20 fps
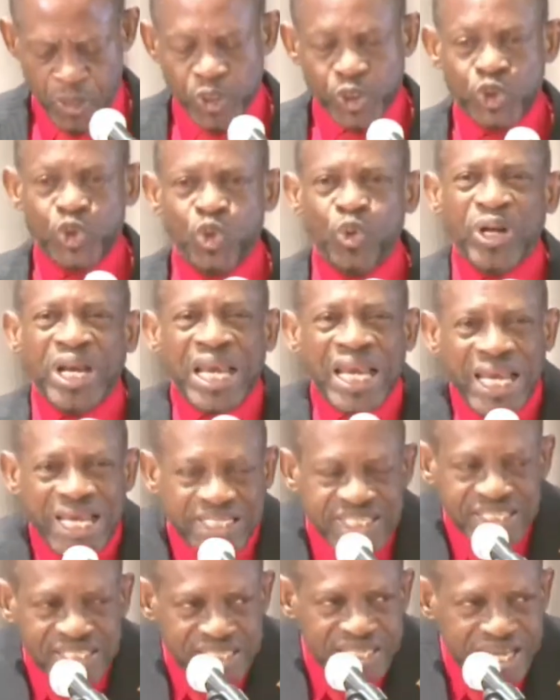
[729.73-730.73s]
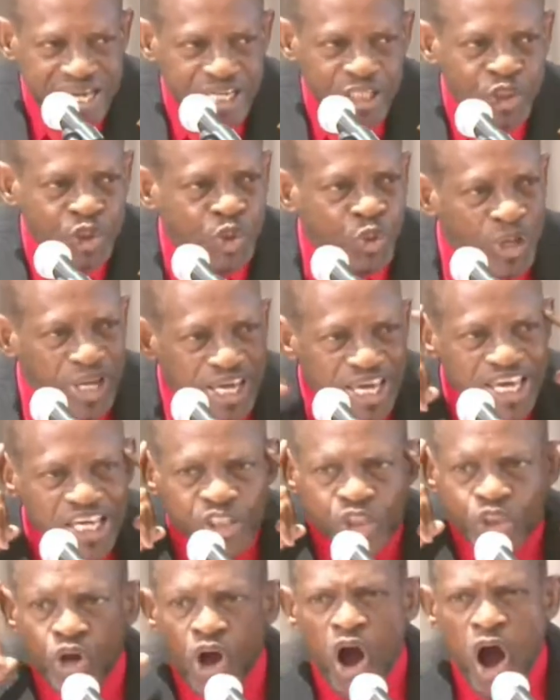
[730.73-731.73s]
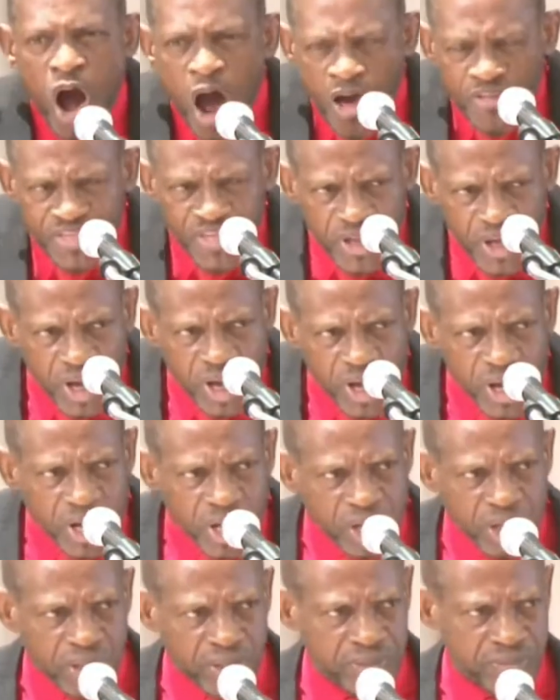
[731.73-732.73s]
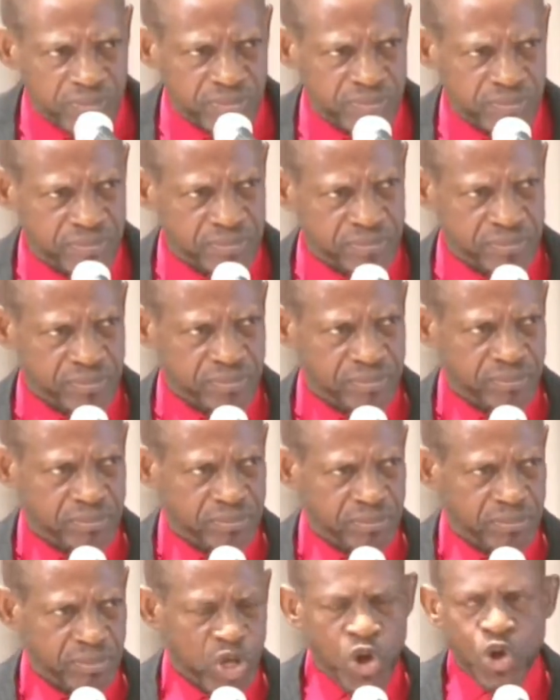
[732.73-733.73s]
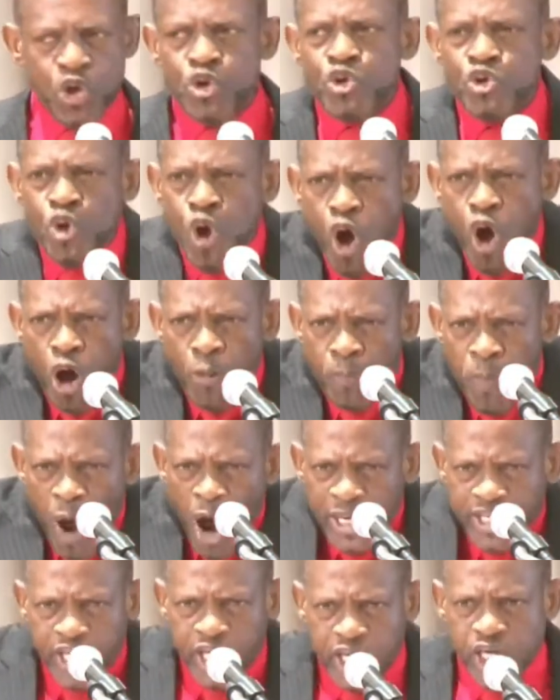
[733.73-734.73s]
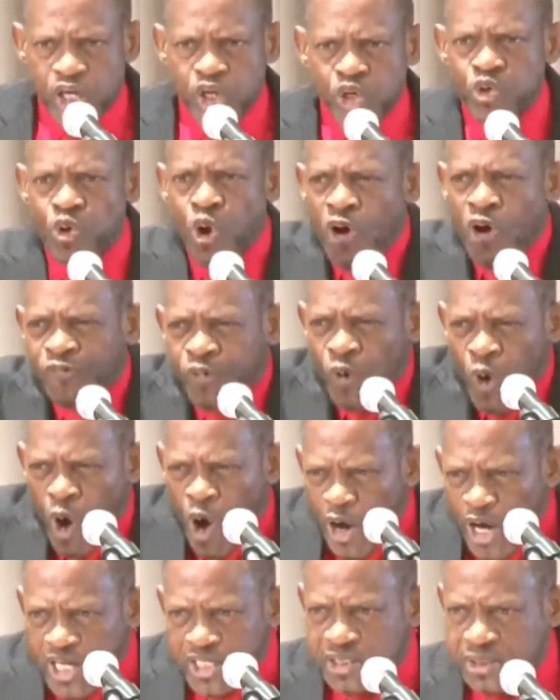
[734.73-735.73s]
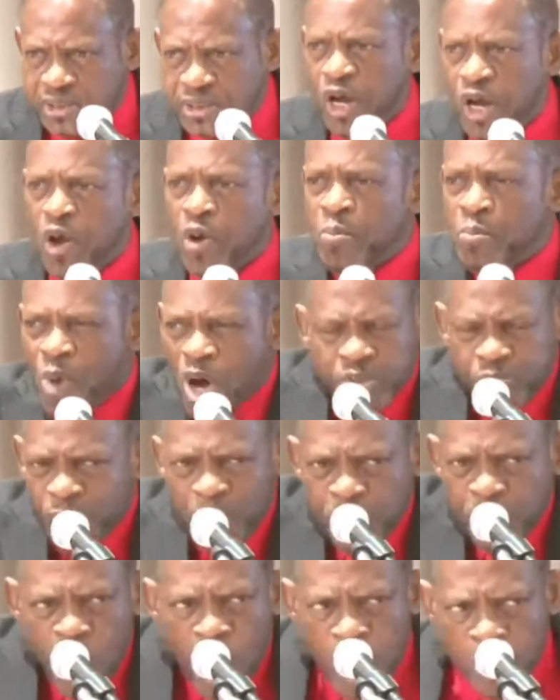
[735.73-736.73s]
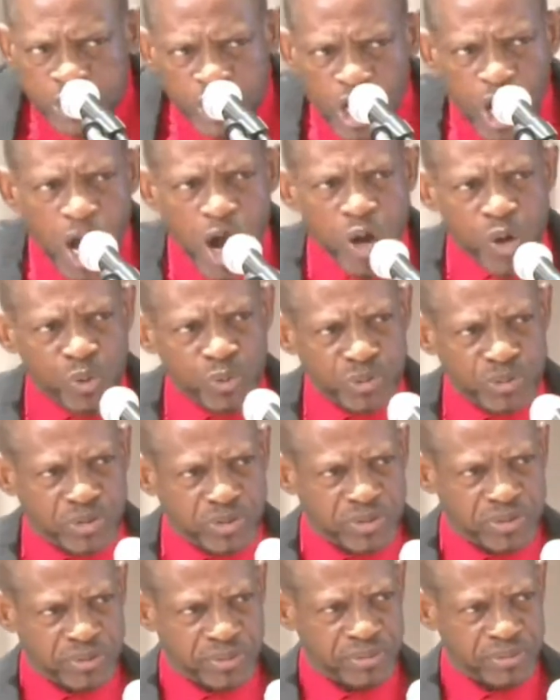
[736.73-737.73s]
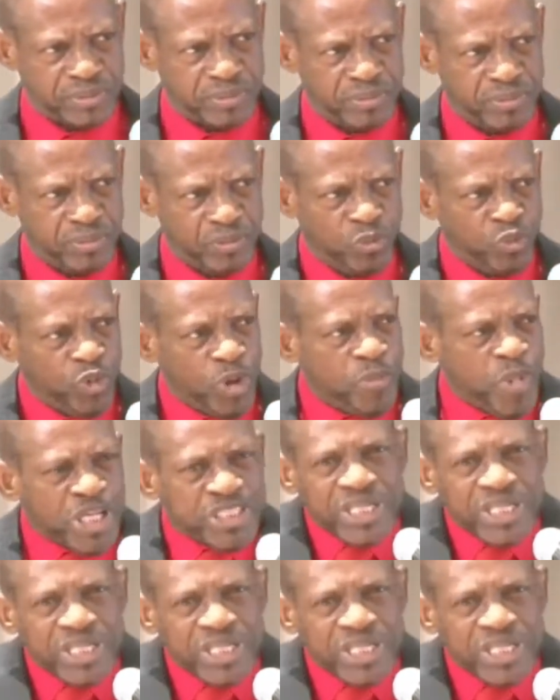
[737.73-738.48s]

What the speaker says: to listening to each other. Nobody, no voice must be blocked out. We must